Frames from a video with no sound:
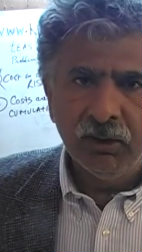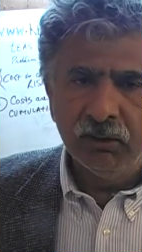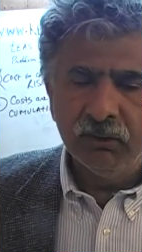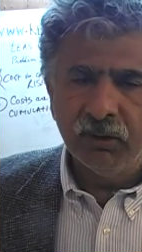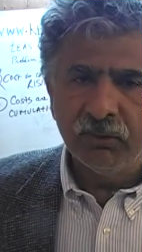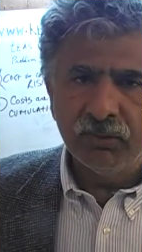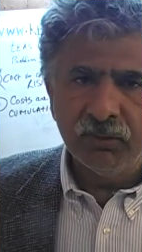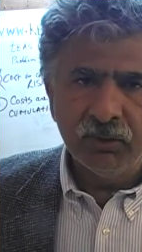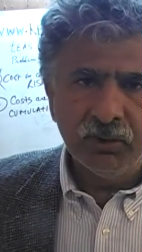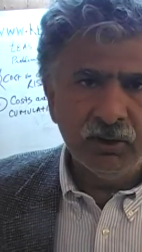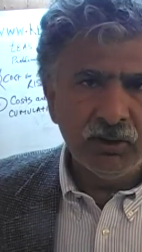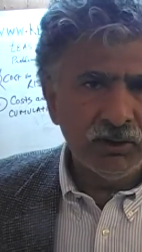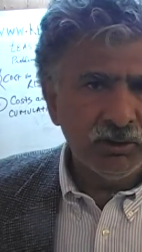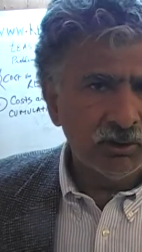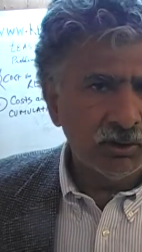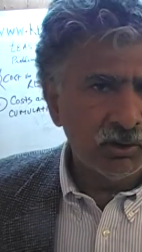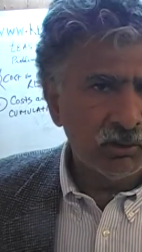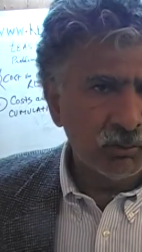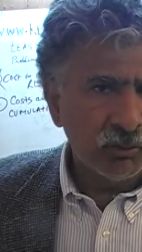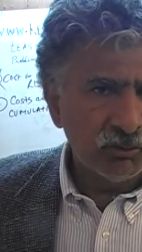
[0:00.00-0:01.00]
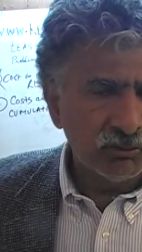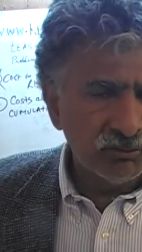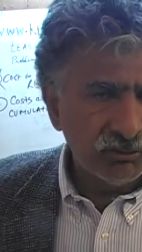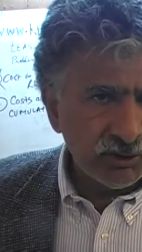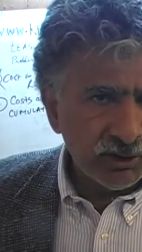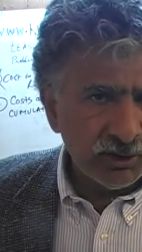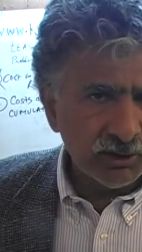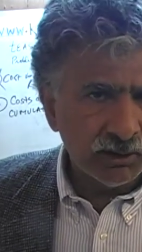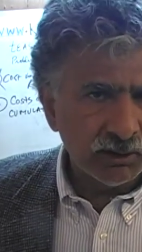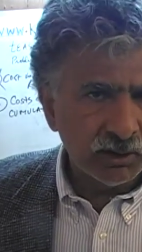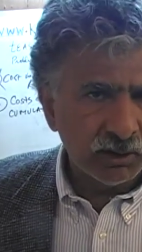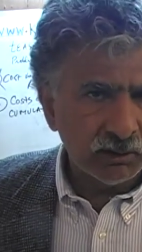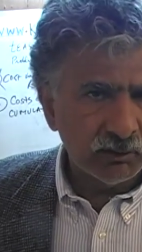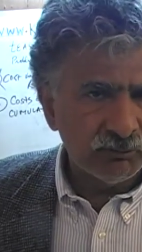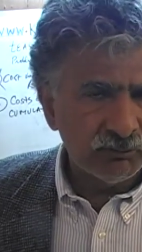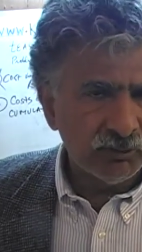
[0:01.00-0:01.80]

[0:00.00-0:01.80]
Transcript: the third year it costs three hundred dollars,